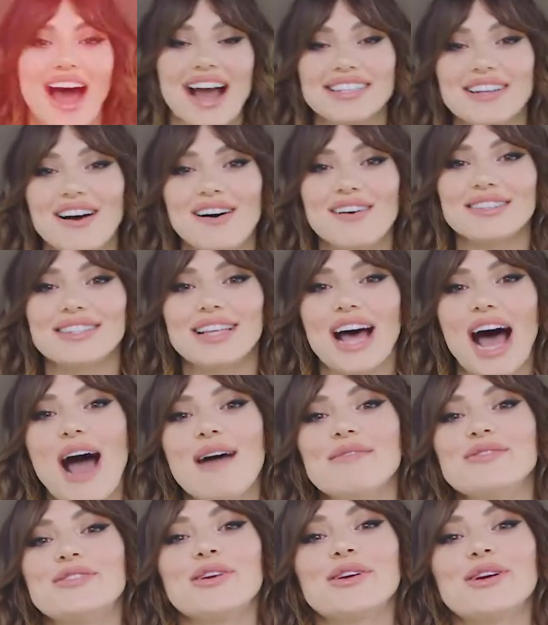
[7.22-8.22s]
Hi dolls,
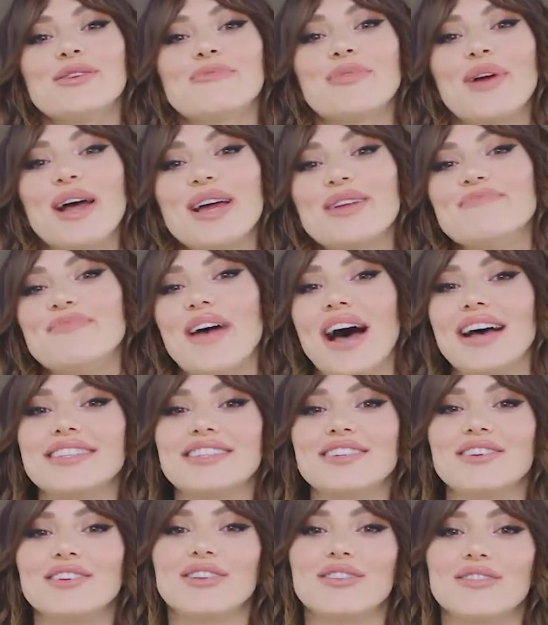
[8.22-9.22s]
I'm Joico brand
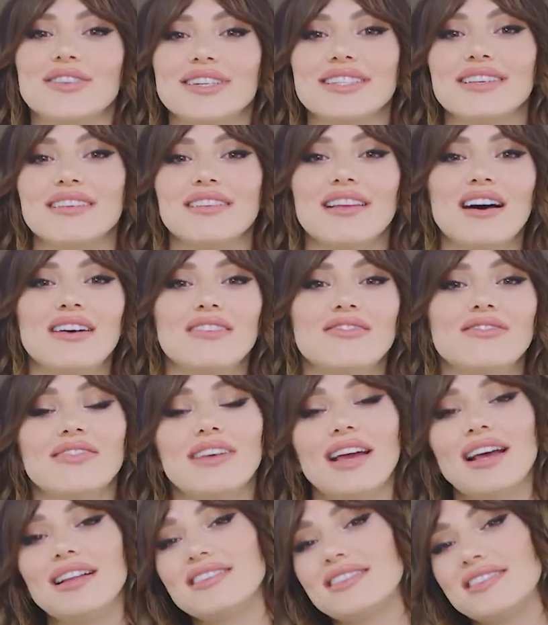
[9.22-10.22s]
ambassador Larissa Love,
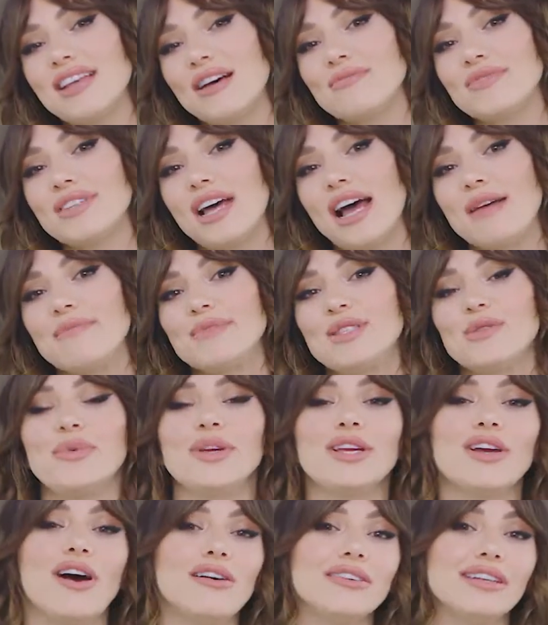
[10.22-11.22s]
and sometimes
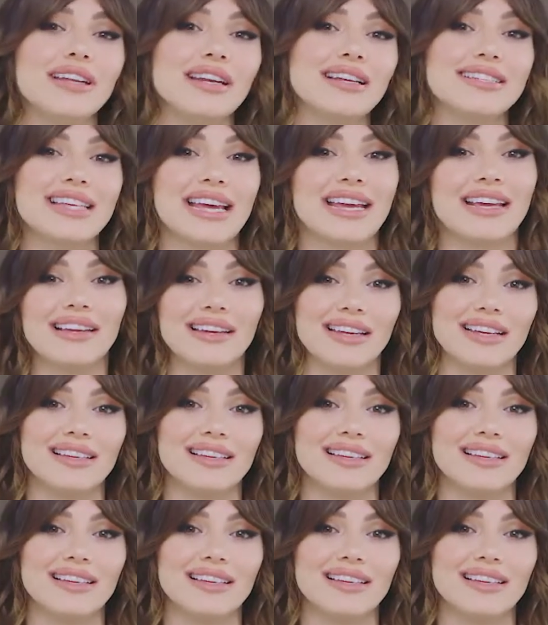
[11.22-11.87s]
we all need to take it